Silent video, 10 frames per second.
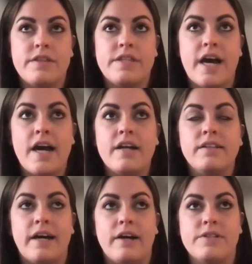that
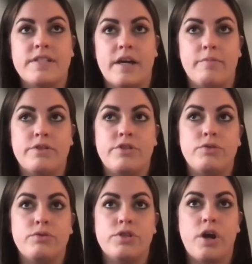allows them
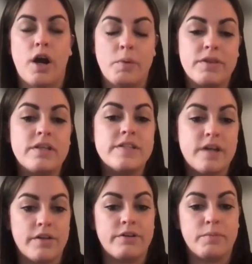to talk with these
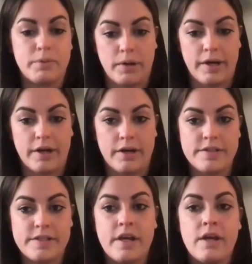other
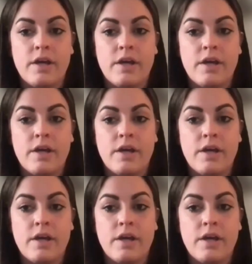employers,